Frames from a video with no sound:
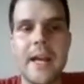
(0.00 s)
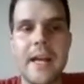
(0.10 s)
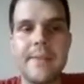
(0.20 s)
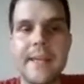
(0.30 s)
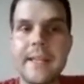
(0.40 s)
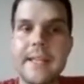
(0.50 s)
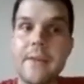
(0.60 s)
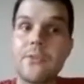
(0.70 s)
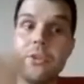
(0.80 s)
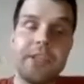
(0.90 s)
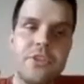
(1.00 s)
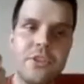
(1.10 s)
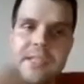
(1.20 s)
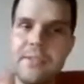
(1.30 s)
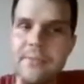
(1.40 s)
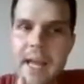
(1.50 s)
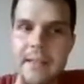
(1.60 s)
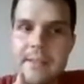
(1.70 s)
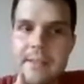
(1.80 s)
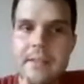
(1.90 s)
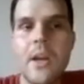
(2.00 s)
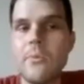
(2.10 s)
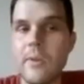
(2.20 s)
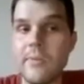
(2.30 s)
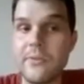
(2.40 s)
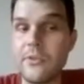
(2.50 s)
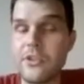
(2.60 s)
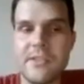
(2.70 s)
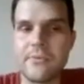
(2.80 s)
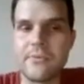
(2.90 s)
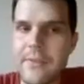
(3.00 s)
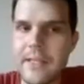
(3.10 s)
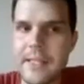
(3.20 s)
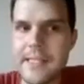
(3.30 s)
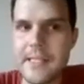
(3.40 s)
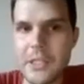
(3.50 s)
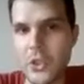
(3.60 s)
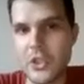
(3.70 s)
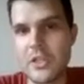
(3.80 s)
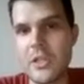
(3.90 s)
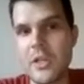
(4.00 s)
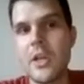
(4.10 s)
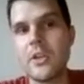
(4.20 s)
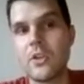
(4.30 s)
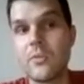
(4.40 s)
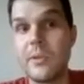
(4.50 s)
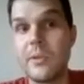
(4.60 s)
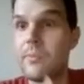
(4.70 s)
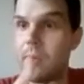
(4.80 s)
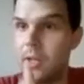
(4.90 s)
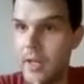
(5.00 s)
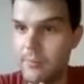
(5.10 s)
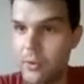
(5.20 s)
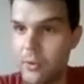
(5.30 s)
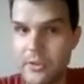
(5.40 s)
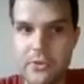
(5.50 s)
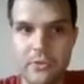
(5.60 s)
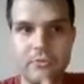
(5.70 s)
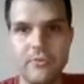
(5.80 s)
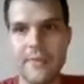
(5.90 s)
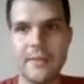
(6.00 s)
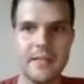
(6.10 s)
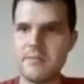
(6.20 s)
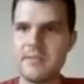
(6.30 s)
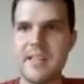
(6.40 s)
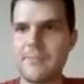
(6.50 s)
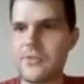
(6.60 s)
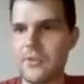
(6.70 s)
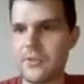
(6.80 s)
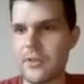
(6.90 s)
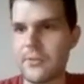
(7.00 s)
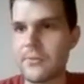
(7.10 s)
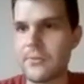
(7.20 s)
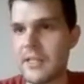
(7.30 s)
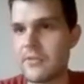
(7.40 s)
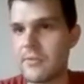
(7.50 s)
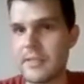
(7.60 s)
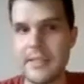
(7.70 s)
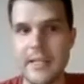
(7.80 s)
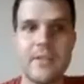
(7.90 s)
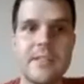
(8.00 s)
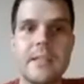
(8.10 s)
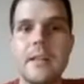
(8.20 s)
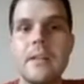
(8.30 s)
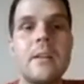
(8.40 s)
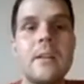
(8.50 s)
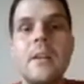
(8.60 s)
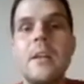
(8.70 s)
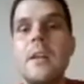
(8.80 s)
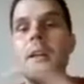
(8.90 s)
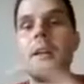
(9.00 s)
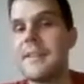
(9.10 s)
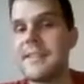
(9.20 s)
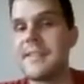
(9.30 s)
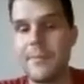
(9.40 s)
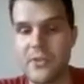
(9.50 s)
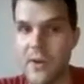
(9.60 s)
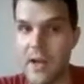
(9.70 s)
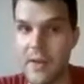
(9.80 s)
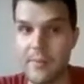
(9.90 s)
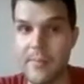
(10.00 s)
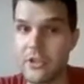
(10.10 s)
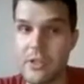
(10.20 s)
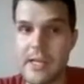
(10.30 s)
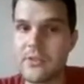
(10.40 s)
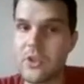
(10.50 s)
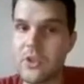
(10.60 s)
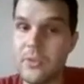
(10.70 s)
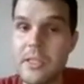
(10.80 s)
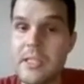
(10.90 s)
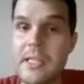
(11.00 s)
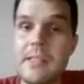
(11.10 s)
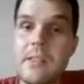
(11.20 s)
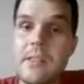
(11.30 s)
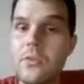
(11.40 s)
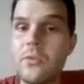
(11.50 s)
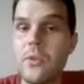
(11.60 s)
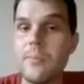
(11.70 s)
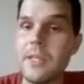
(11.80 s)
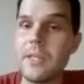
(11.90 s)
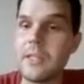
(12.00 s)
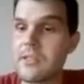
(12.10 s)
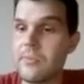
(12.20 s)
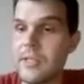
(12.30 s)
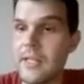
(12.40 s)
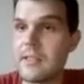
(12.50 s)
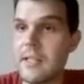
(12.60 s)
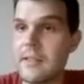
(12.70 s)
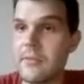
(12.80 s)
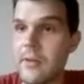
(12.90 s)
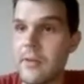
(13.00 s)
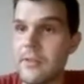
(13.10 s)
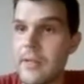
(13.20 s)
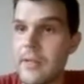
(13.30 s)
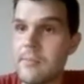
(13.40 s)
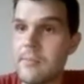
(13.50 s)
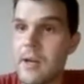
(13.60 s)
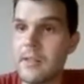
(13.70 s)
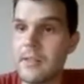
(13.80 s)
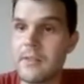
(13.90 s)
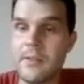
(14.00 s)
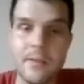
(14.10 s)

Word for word: they can have contingency flats where refugees arriving in the city could could be uh, brought to rather than some sort of central detention center. The same goes for other marginalized communities who are being discriminated the, on the rental market.